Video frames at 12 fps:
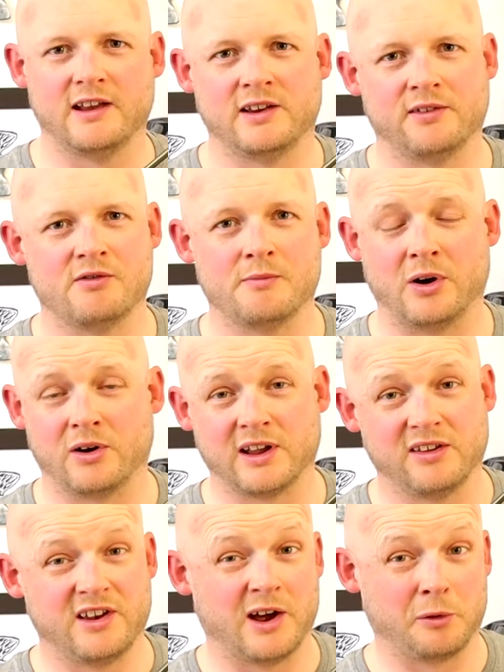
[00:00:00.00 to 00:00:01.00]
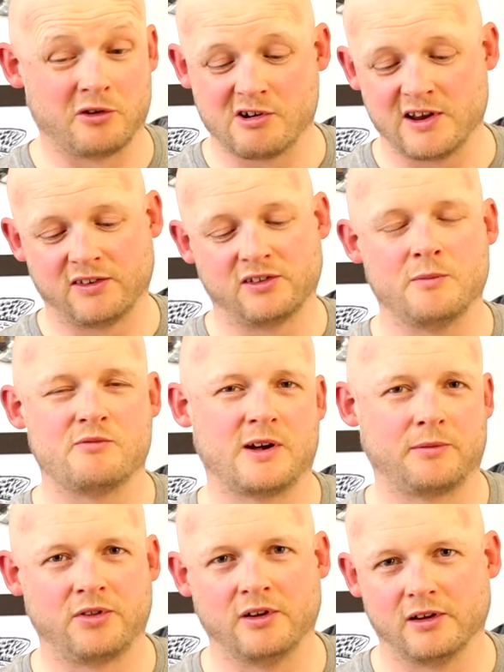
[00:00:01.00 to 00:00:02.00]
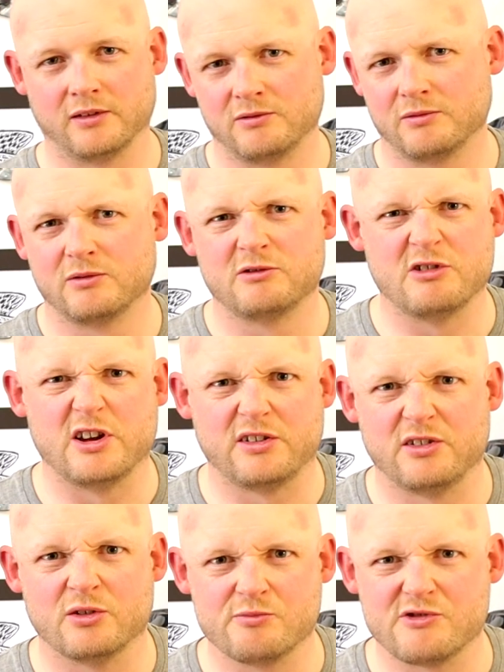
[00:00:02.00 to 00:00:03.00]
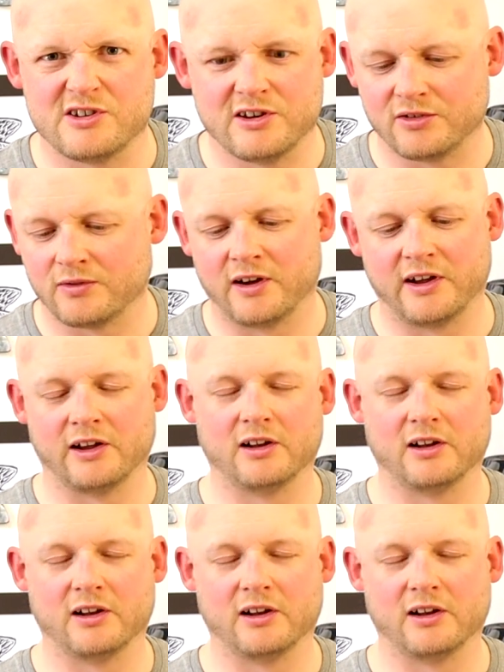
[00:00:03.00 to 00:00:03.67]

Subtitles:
hit different markets now with Greys. So perhaps the traditional British fly